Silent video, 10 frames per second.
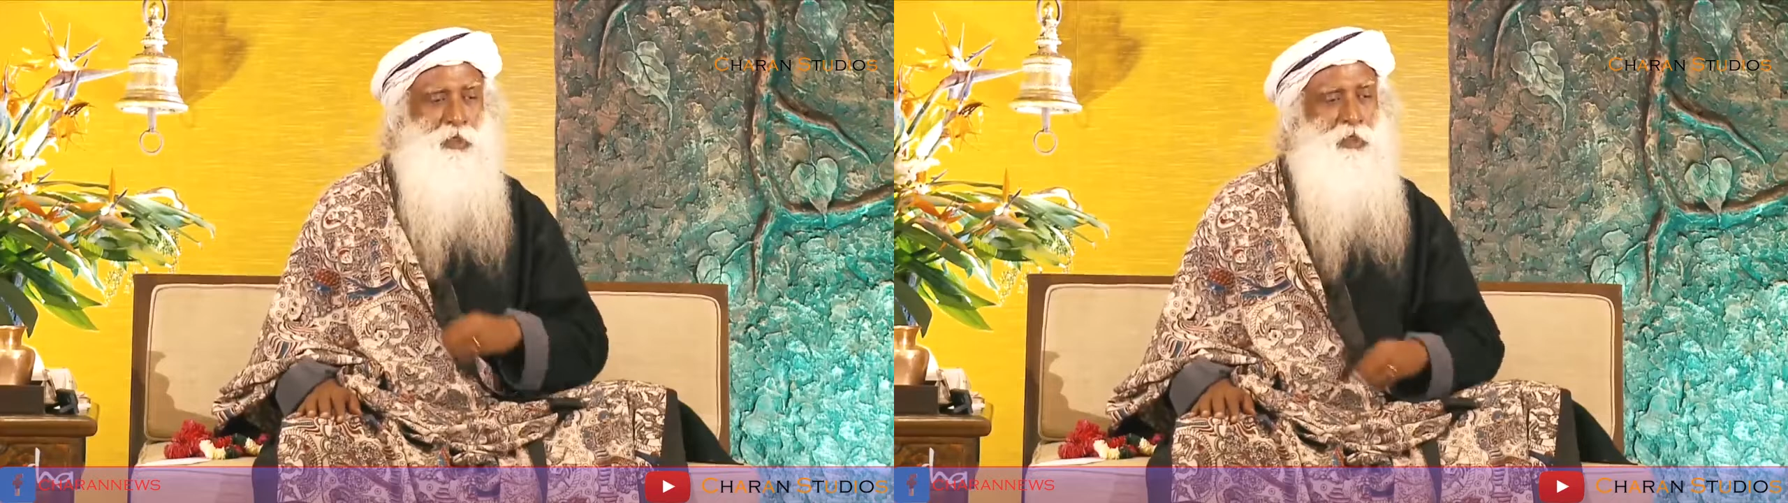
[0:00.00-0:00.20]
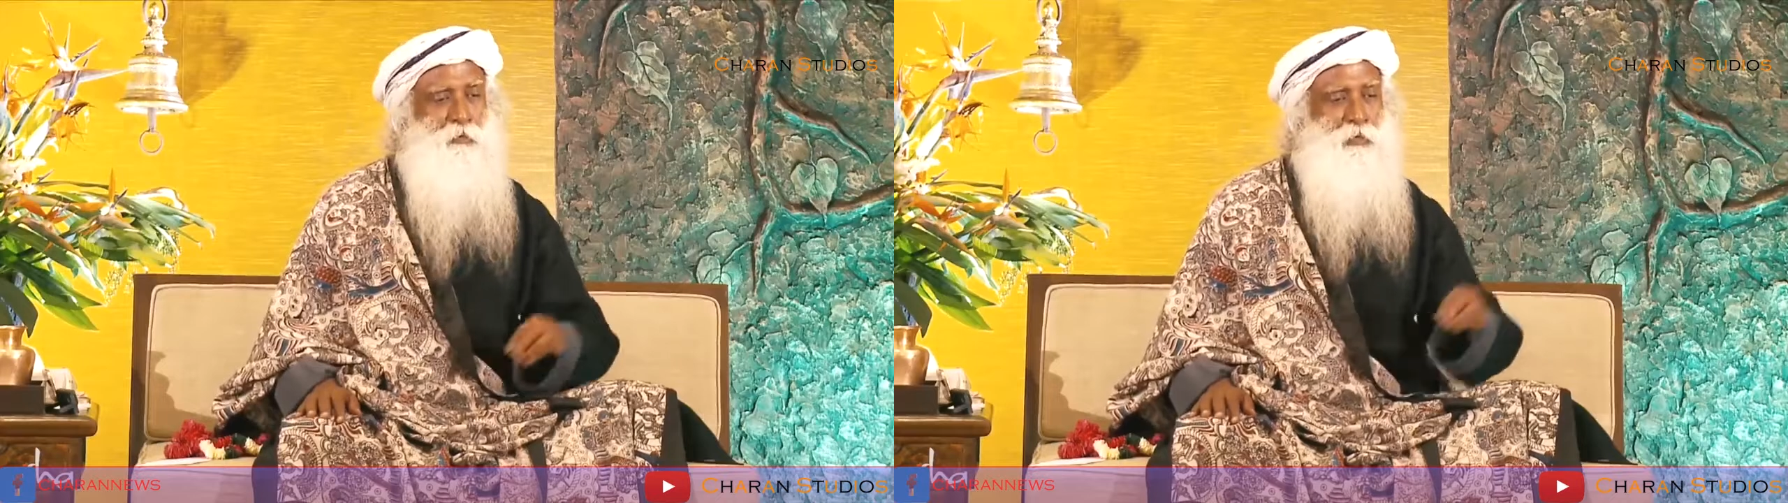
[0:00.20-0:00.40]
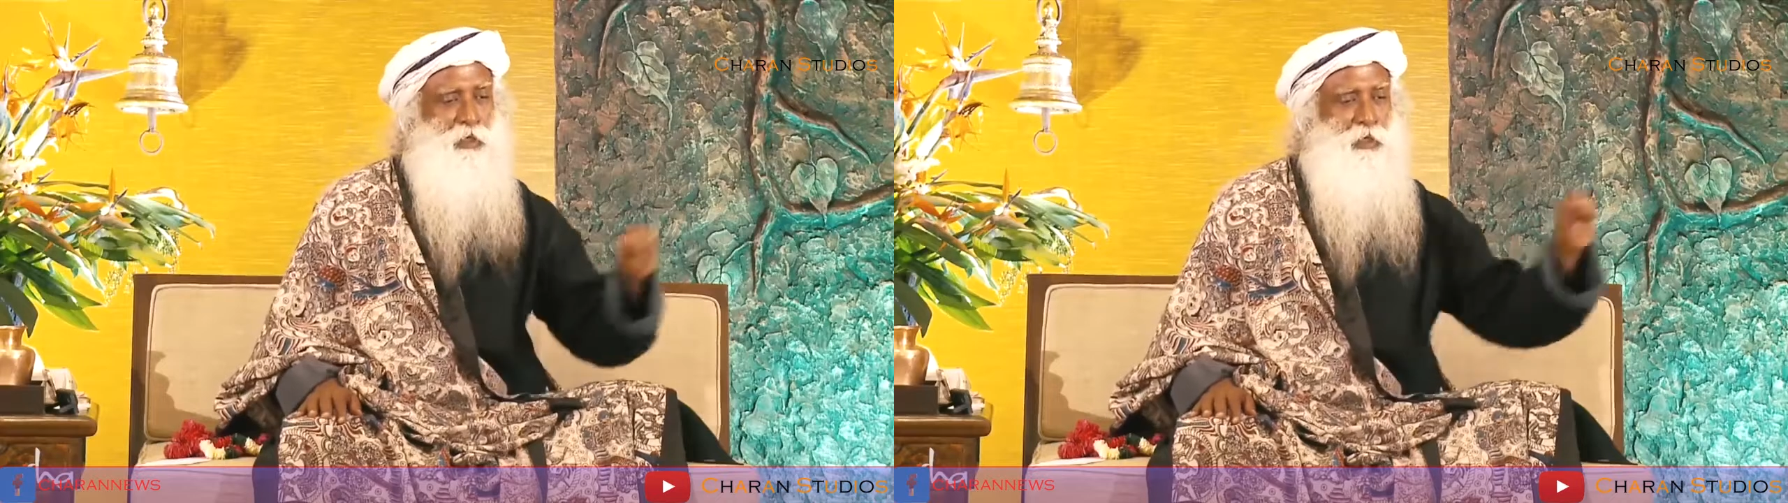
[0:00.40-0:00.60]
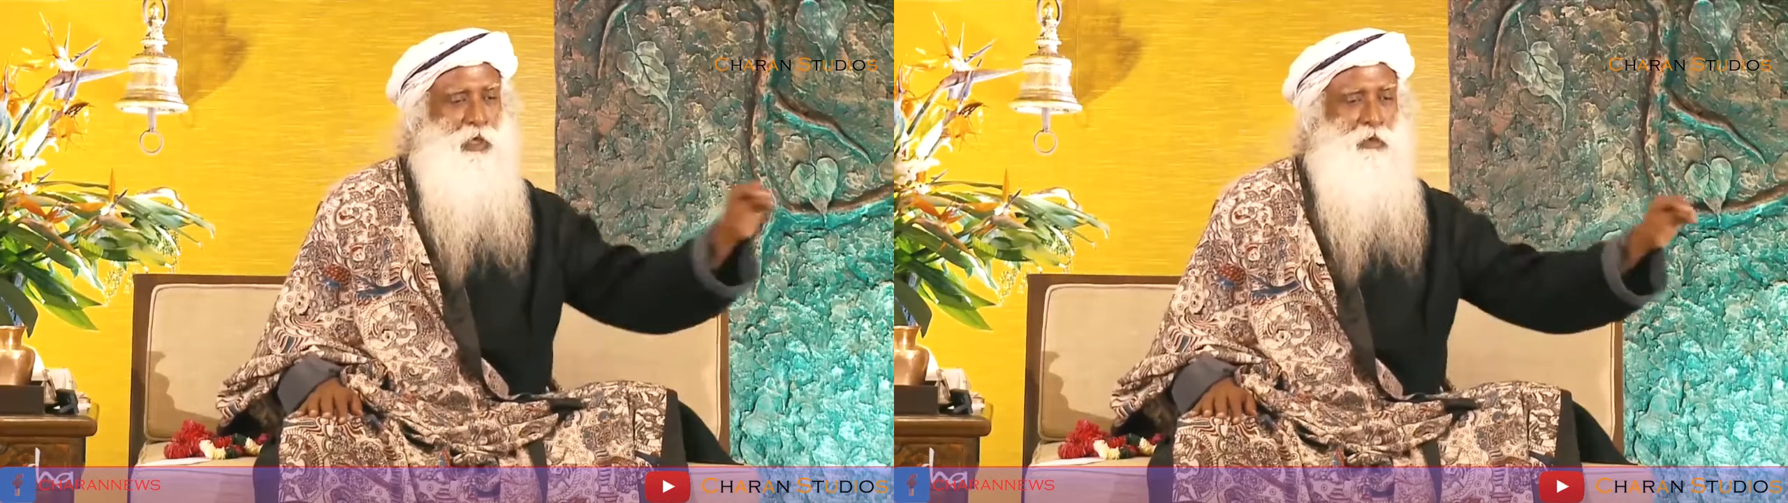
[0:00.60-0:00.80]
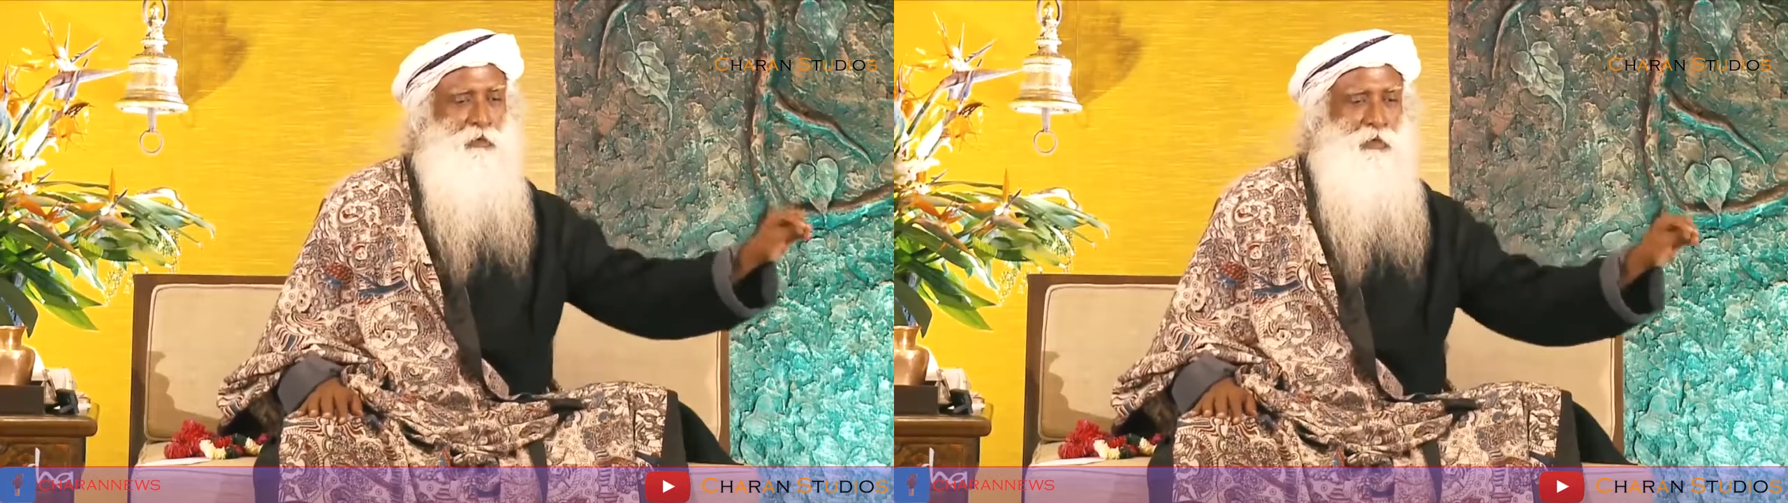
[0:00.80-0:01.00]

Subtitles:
keep it down